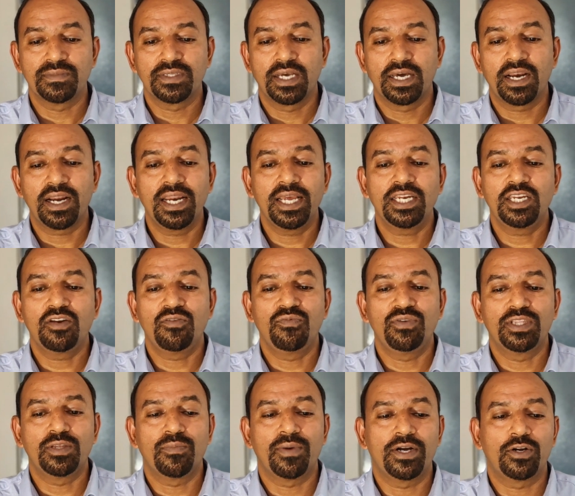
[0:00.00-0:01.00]
related
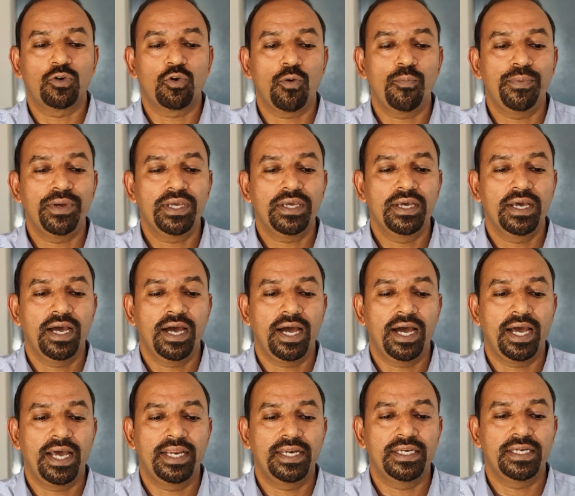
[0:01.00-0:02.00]
with my topic
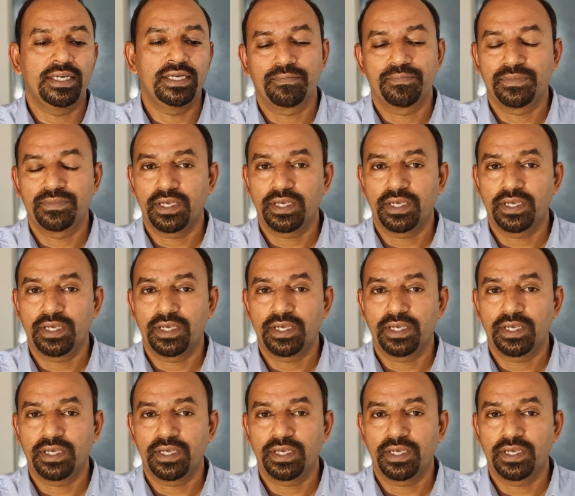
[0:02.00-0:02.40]
and